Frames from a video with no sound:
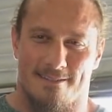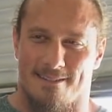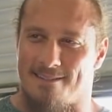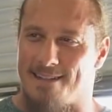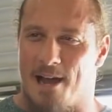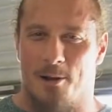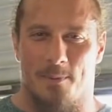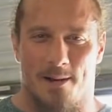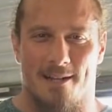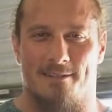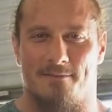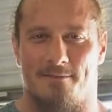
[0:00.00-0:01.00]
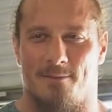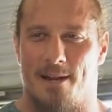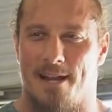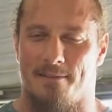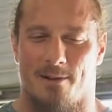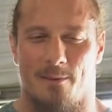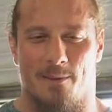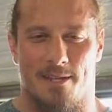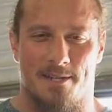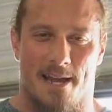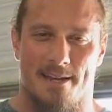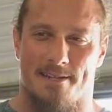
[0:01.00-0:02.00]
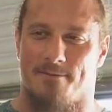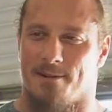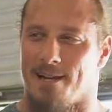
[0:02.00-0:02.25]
it's counterproductive. We're not developing the chest and